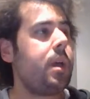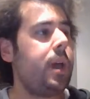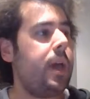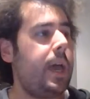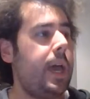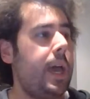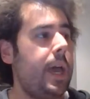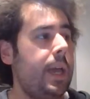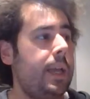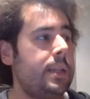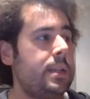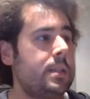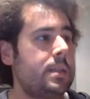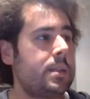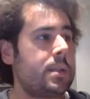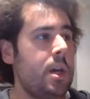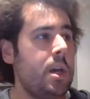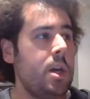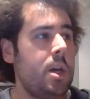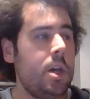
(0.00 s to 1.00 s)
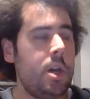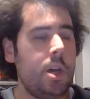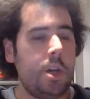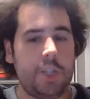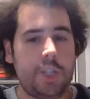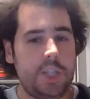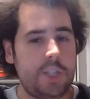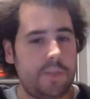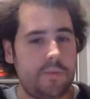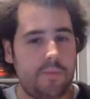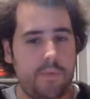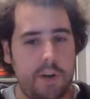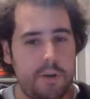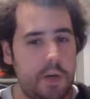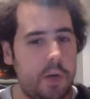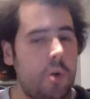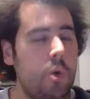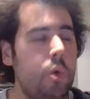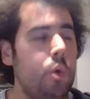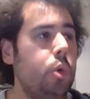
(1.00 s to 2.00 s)
And she's very
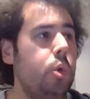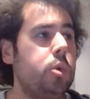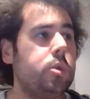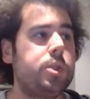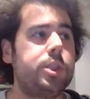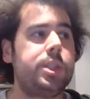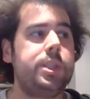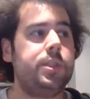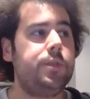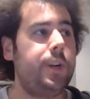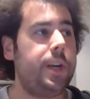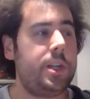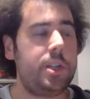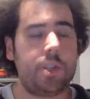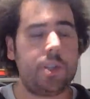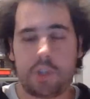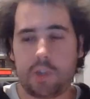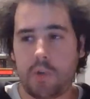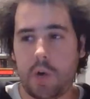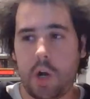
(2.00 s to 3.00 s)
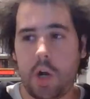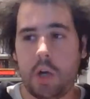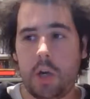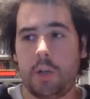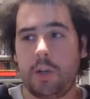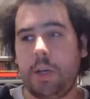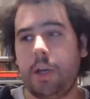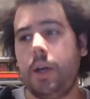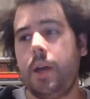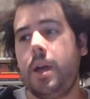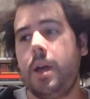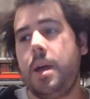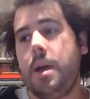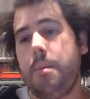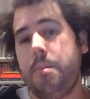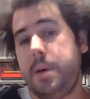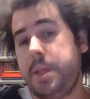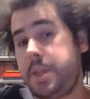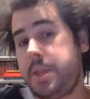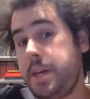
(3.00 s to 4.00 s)
cool, she's very strong.
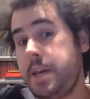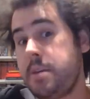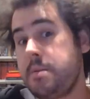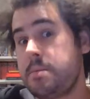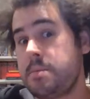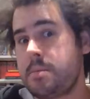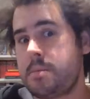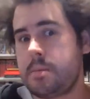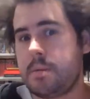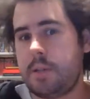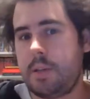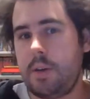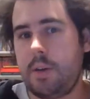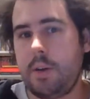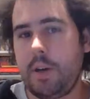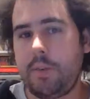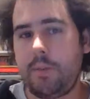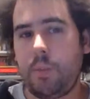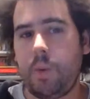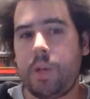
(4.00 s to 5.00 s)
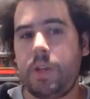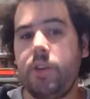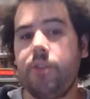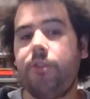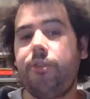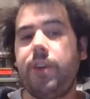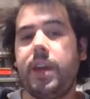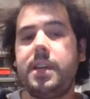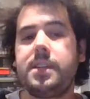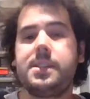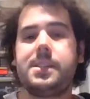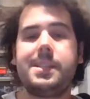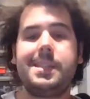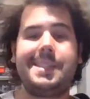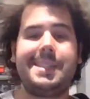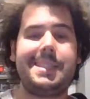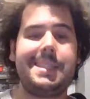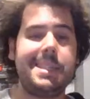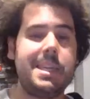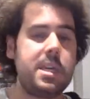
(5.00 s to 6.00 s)
But then, when you face
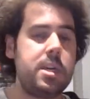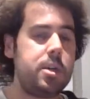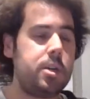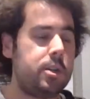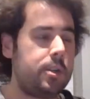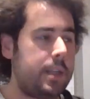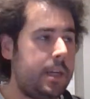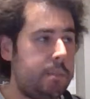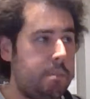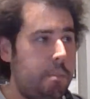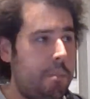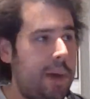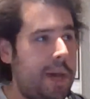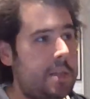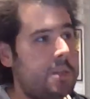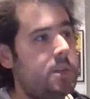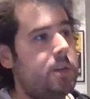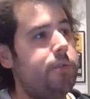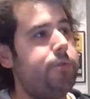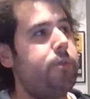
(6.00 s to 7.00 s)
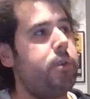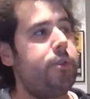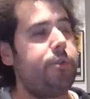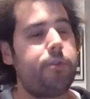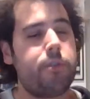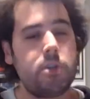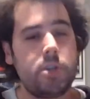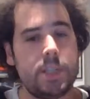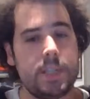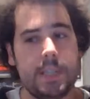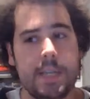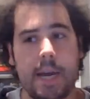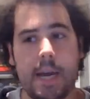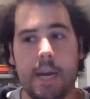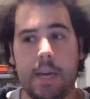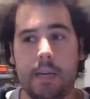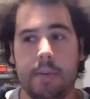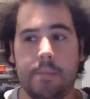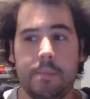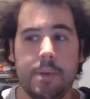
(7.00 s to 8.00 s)
Zio, that bastard, for the first
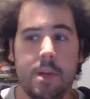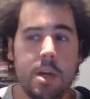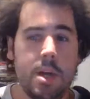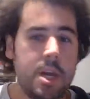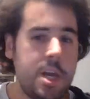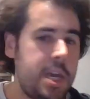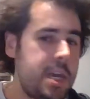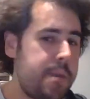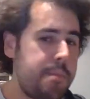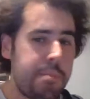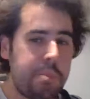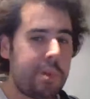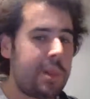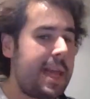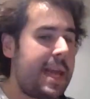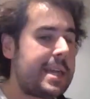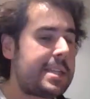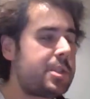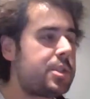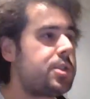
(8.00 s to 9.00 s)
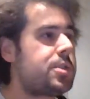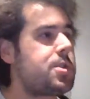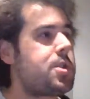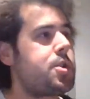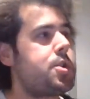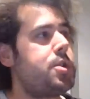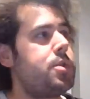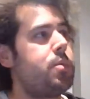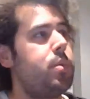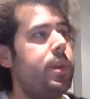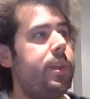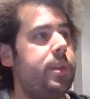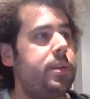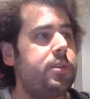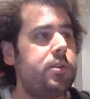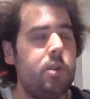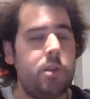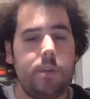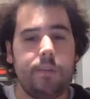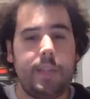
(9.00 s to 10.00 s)
time, he blasts her with a
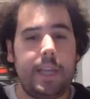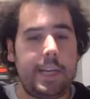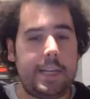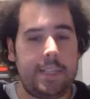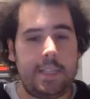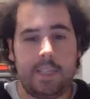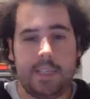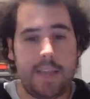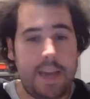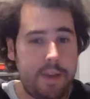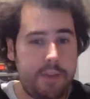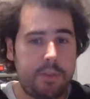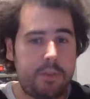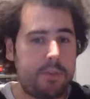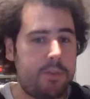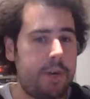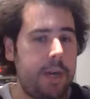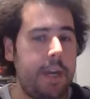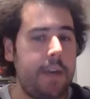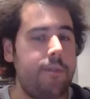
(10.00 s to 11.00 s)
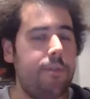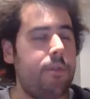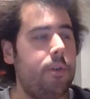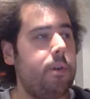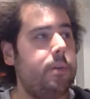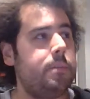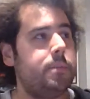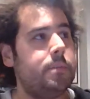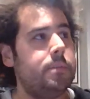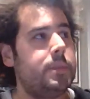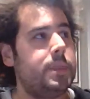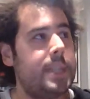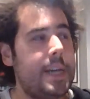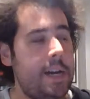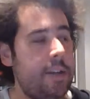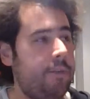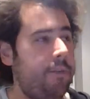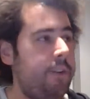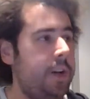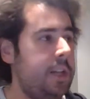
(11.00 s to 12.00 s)
sort of like death ray from
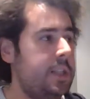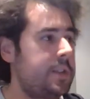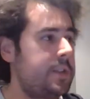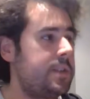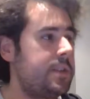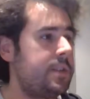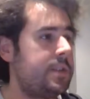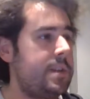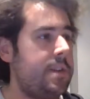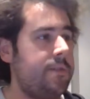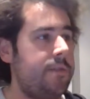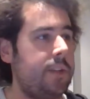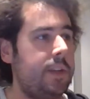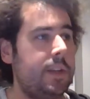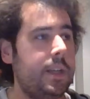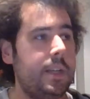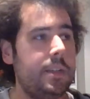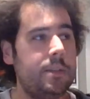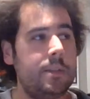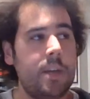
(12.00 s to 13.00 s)
Deathfalls and something, and